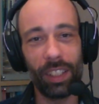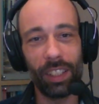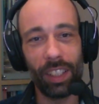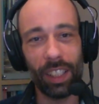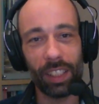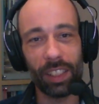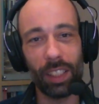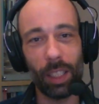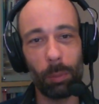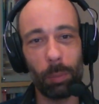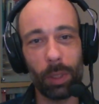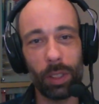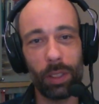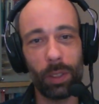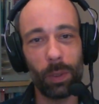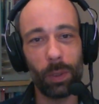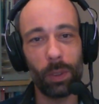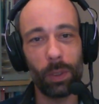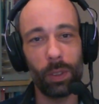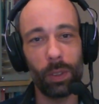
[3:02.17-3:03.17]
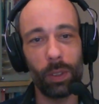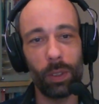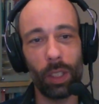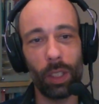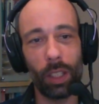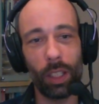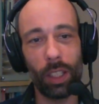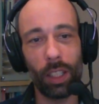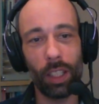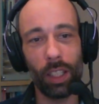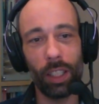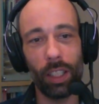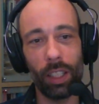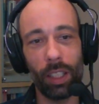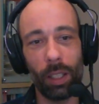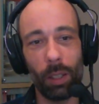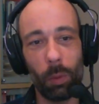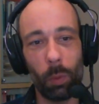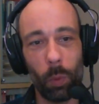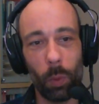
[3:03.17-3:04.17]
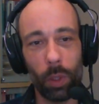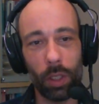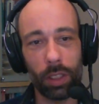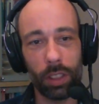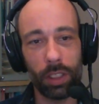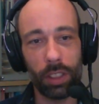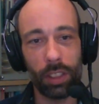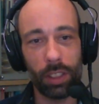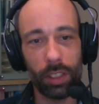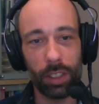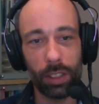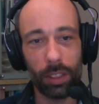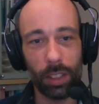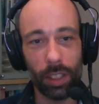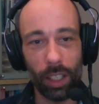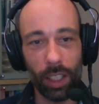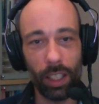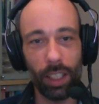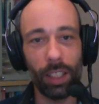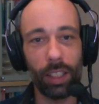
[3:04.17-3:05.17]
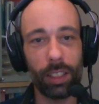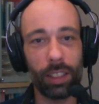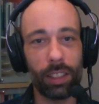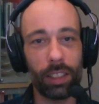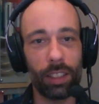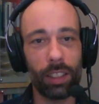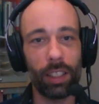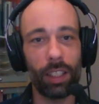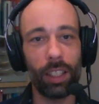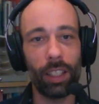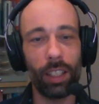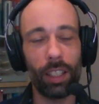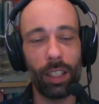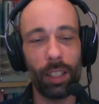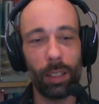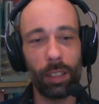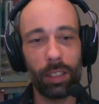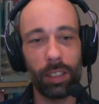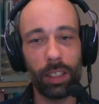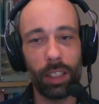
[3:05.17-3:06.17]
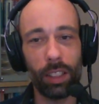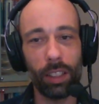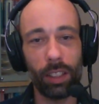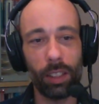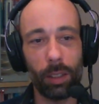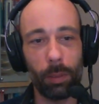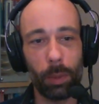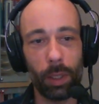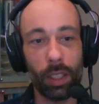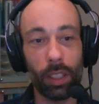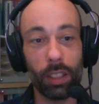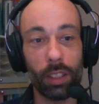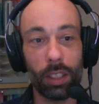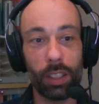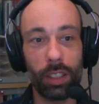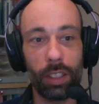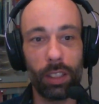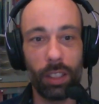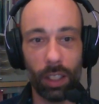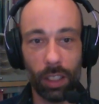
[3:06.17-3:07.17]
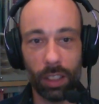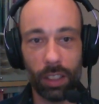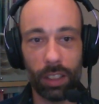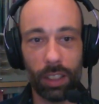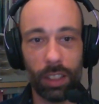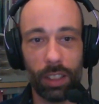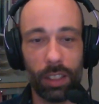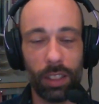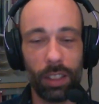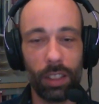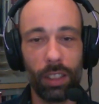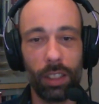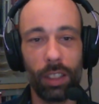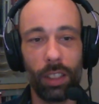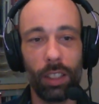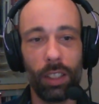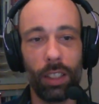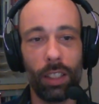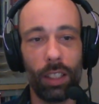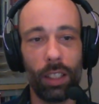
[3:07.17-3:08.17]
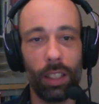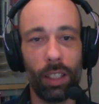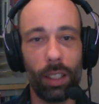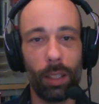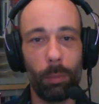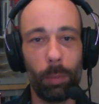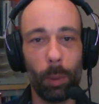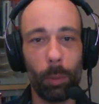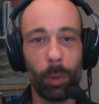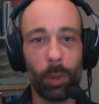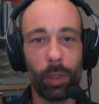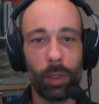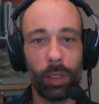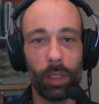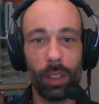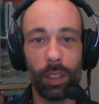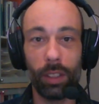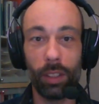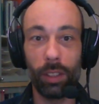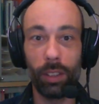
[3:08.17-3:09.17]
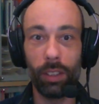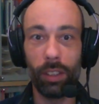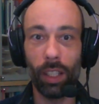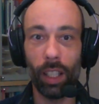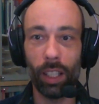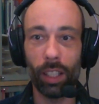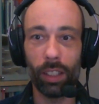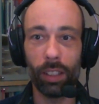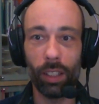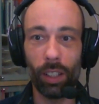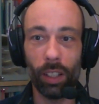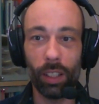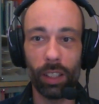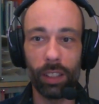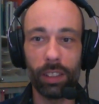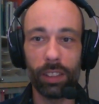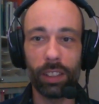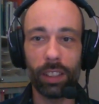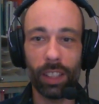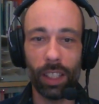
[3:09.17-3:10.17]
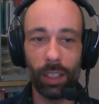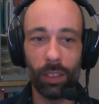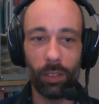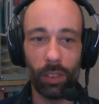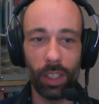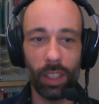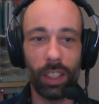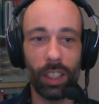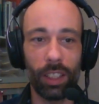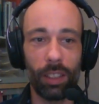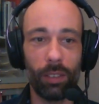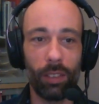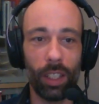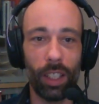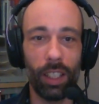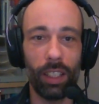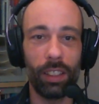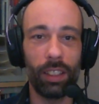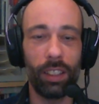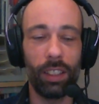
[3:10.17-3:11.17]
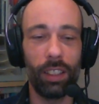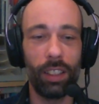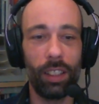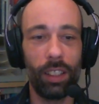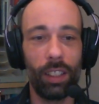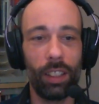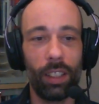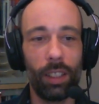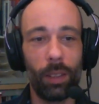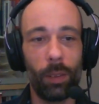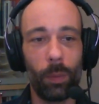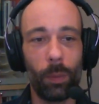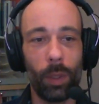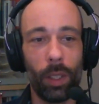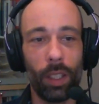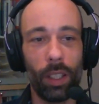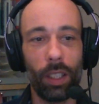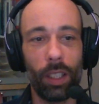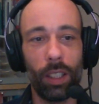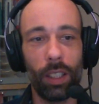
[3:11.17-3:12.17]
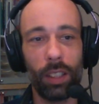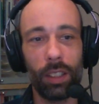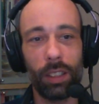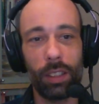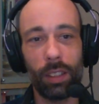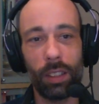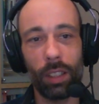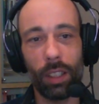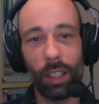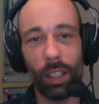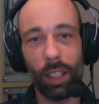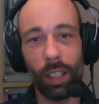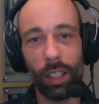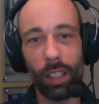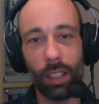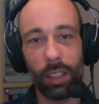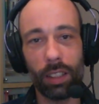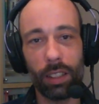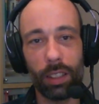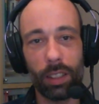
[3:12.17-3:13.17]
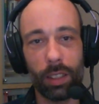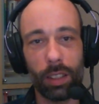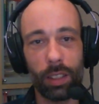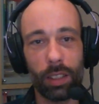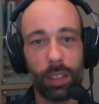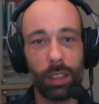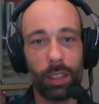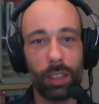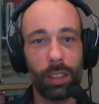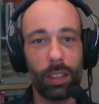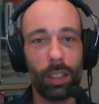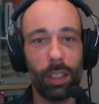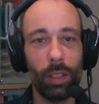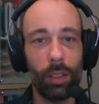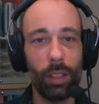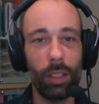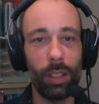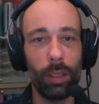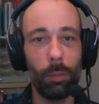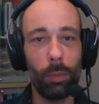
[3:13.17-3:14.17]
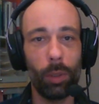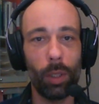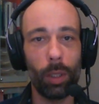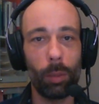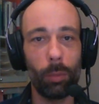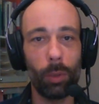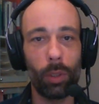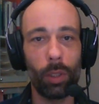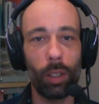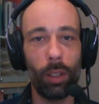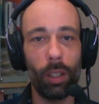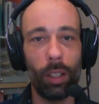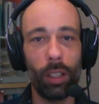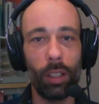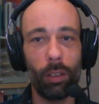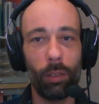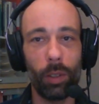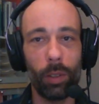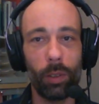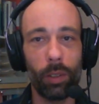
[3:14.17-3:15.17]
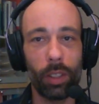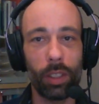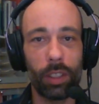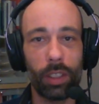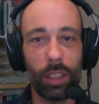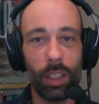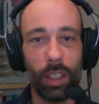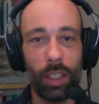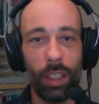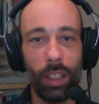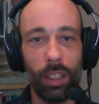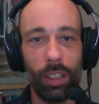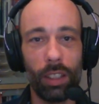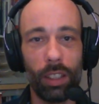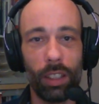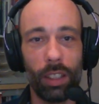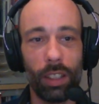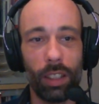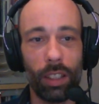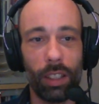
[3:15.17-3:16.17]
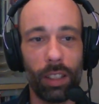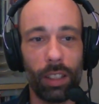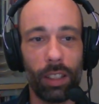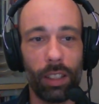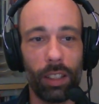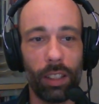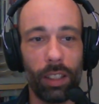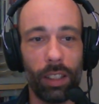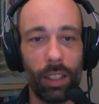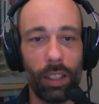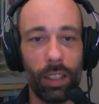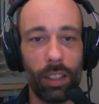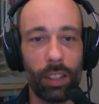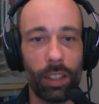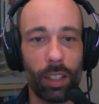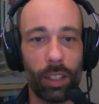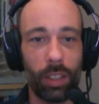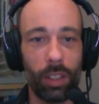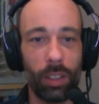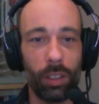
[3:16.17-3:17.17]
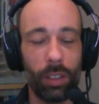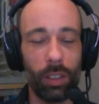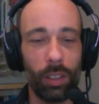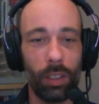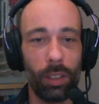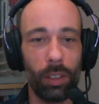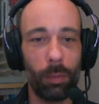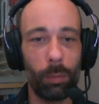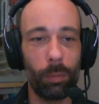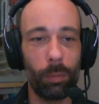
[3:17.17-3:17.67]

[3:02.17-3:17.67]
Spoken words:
next step is to unclear what's in it, and still because it's Dutch, people in Holland can read it, right? But I got slowly more and more viewers in international